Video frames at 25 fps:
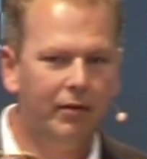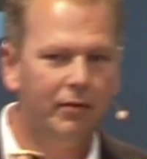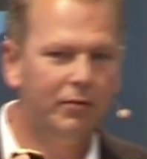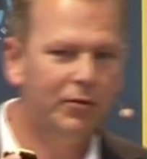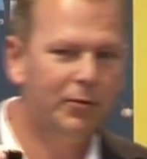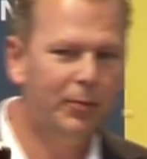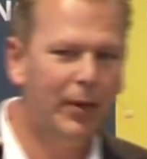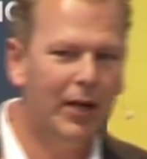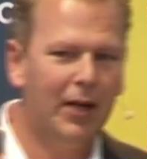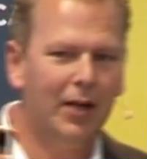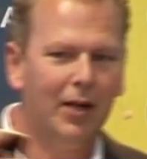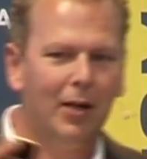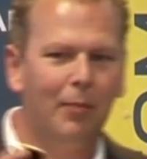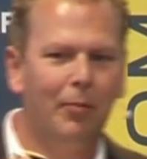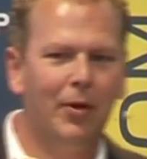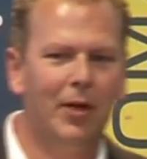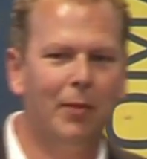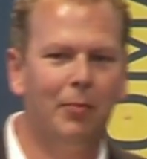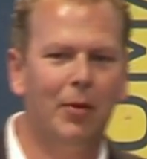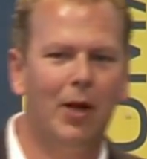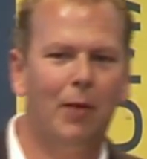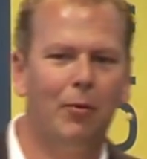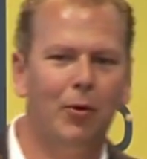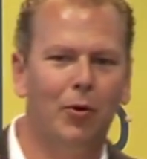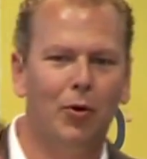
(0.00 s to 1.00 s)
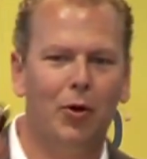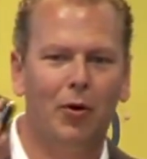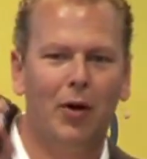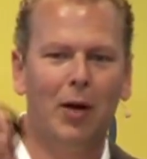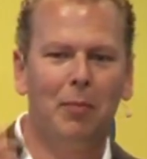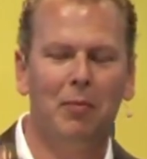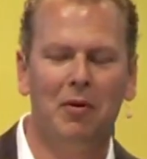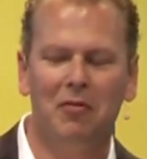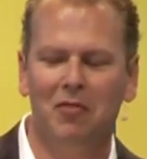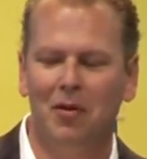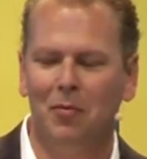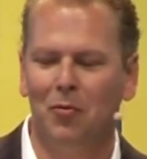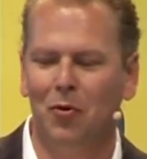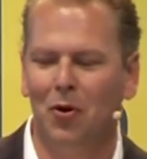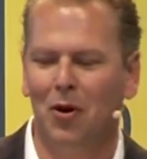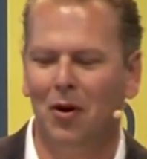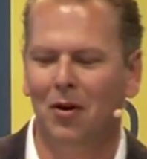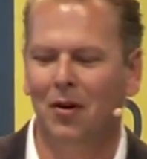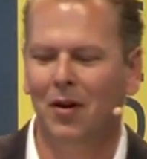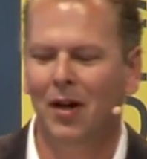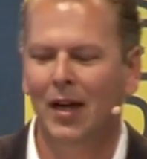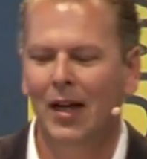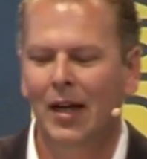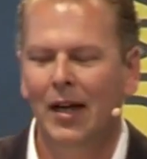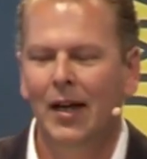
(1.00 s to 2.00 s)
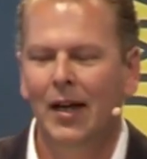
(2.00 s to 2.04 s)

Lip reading: speaking of BMW, correct me if I'm wrong,